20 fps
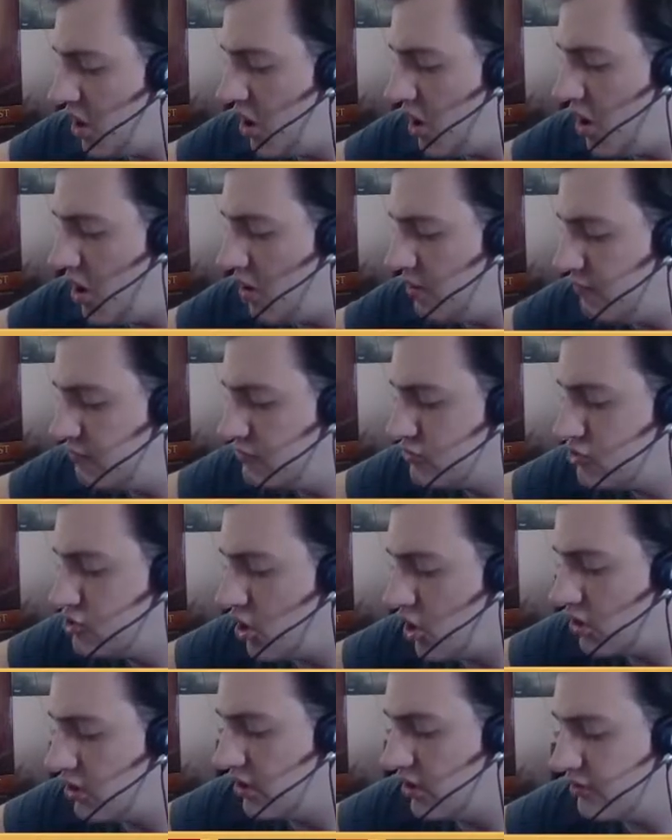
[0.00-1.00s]
of
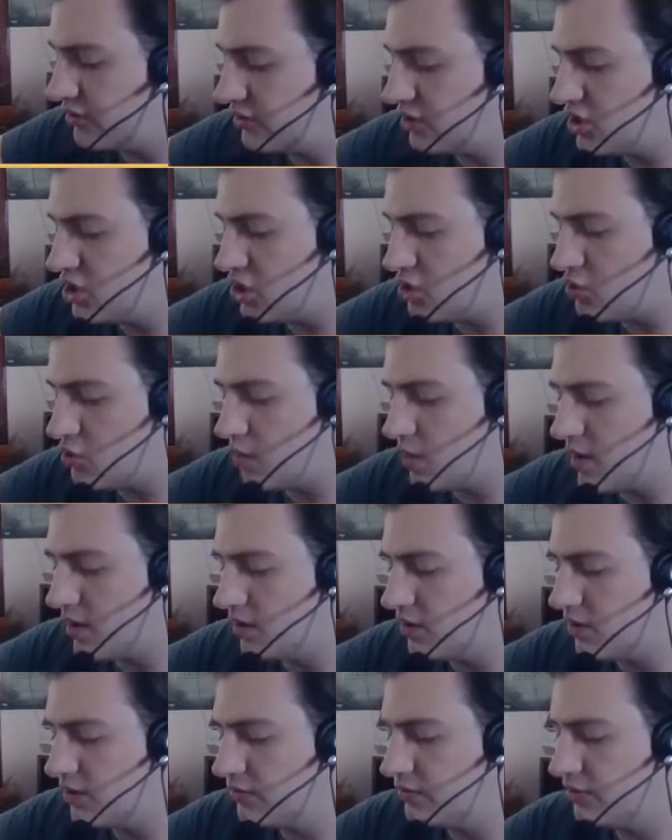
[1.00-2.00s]
chocolate, you
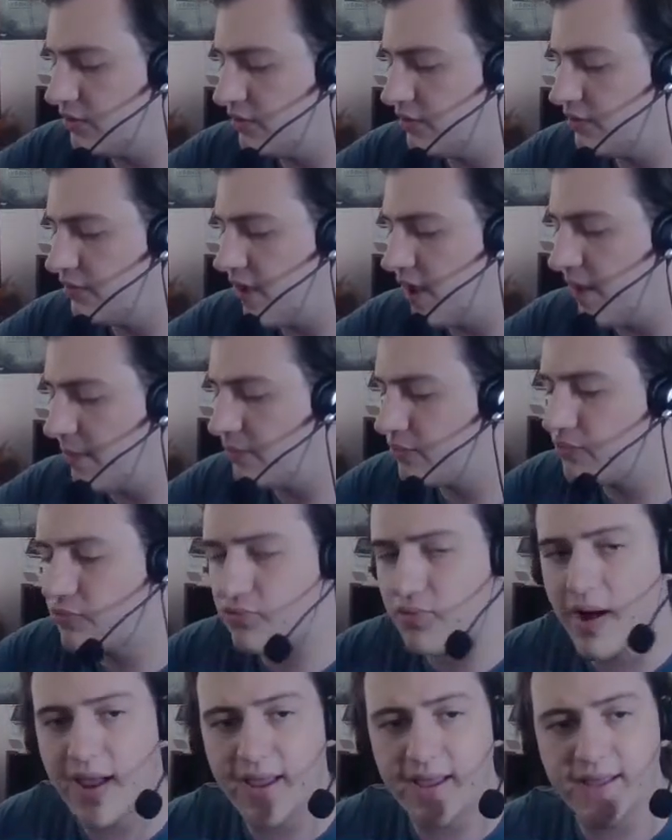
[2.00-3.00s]
will sort of
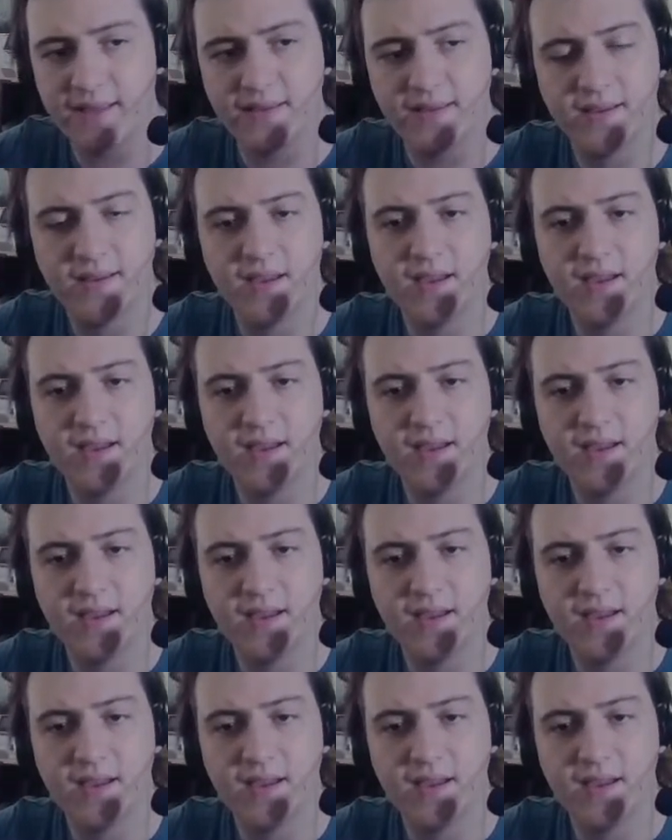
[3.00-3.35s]
upgrade